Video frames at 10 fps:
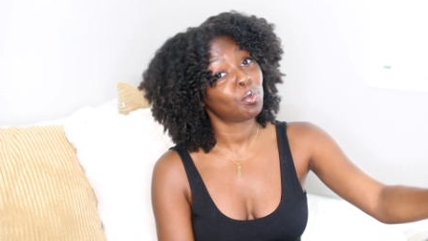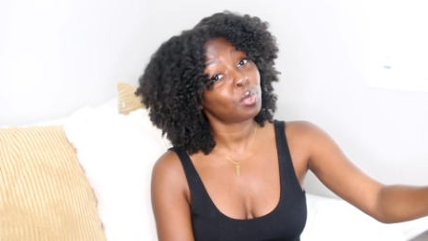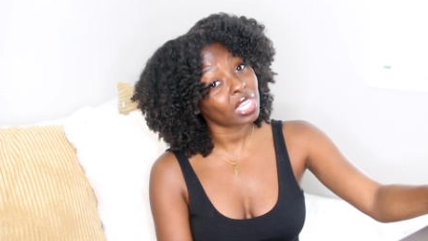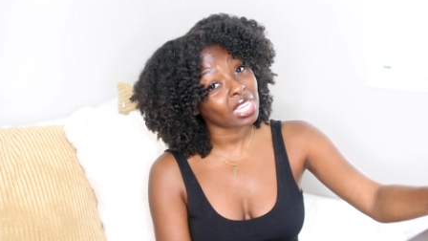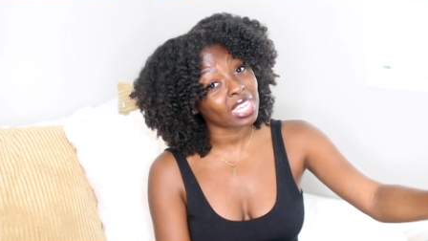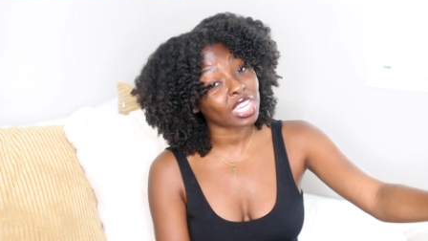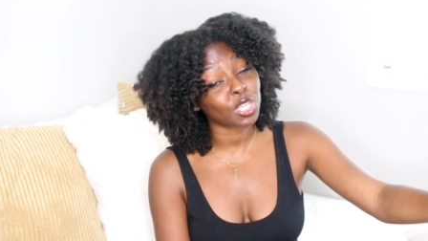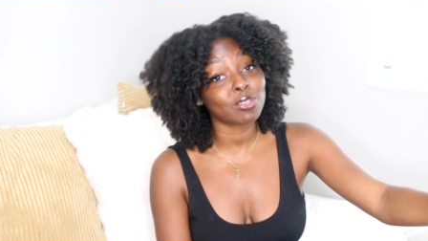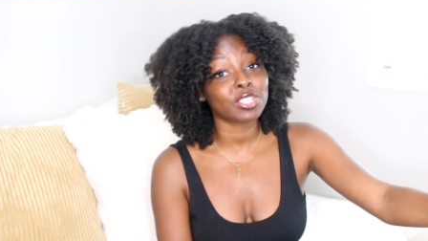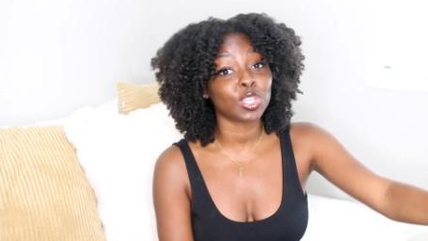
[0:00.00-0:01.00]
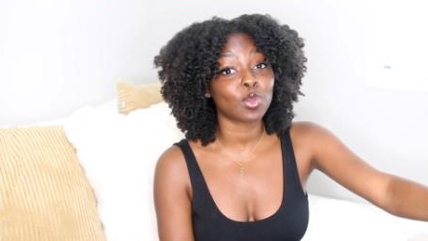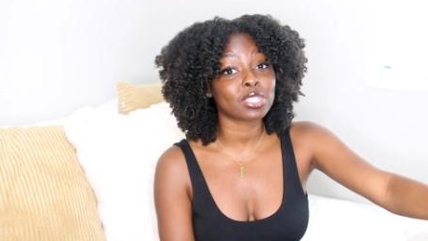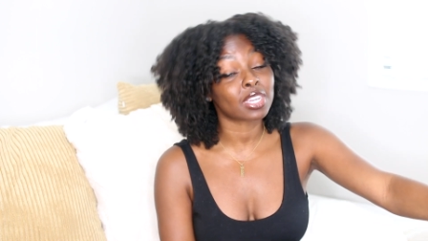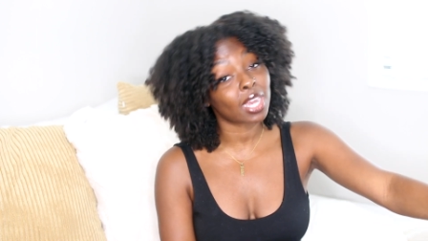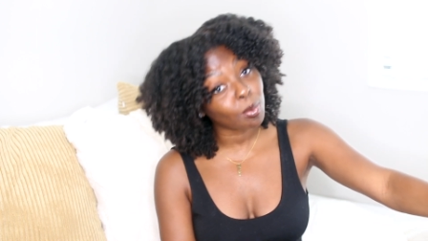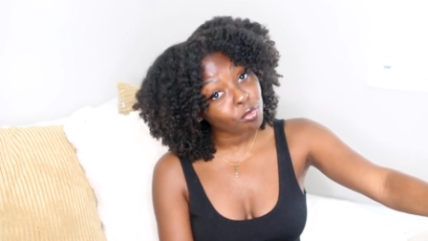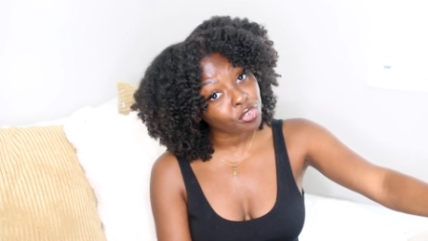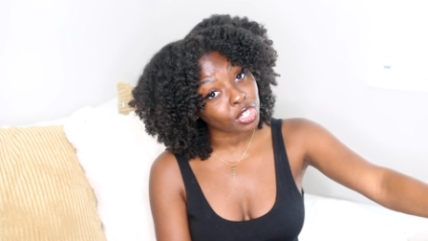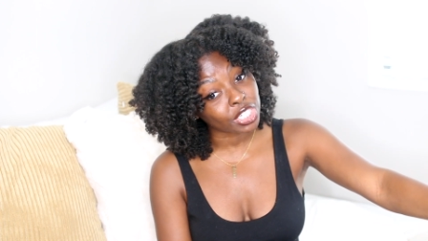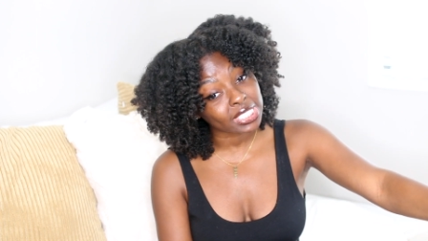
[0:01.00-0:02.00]
be using you as a
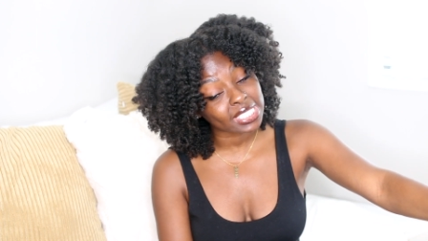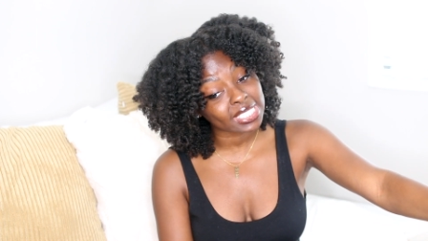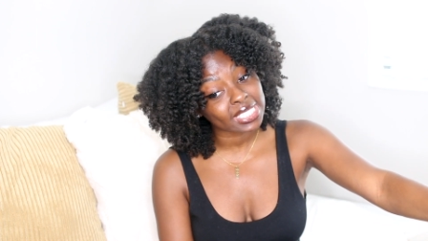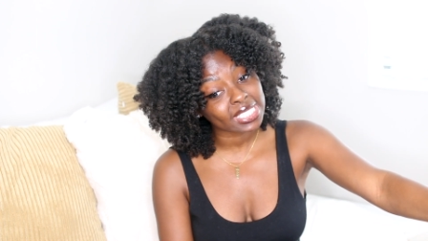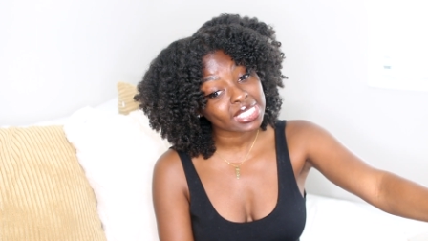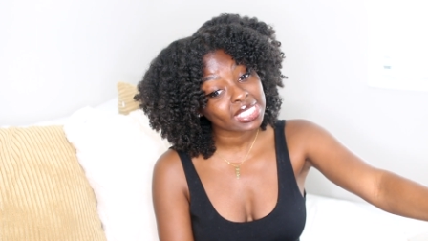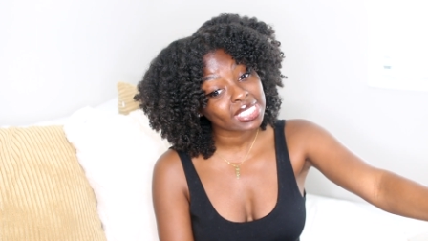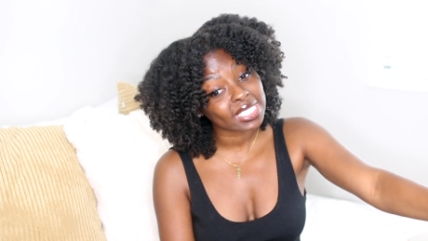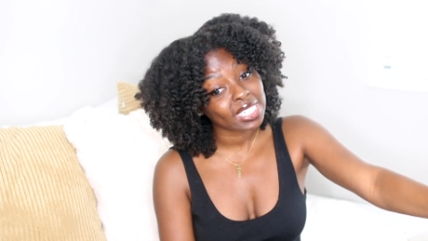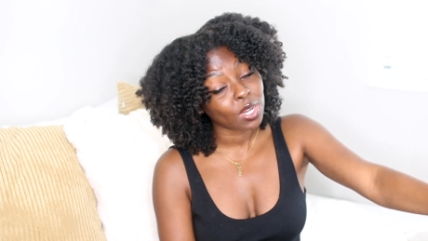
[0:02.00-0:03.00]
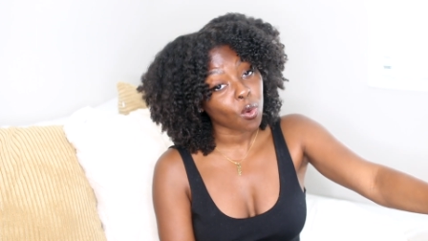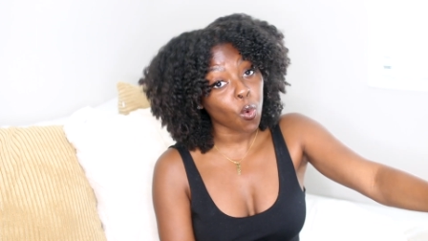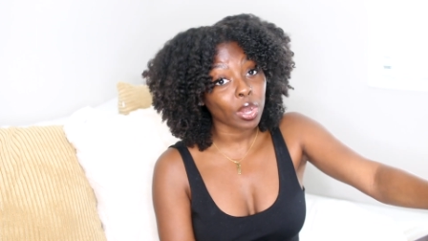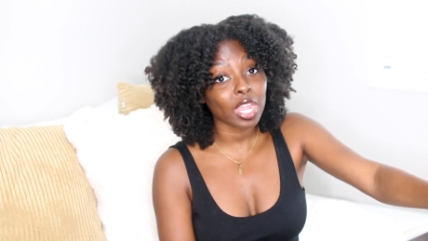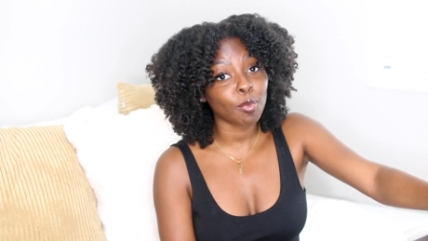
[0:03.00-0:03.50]
comfort or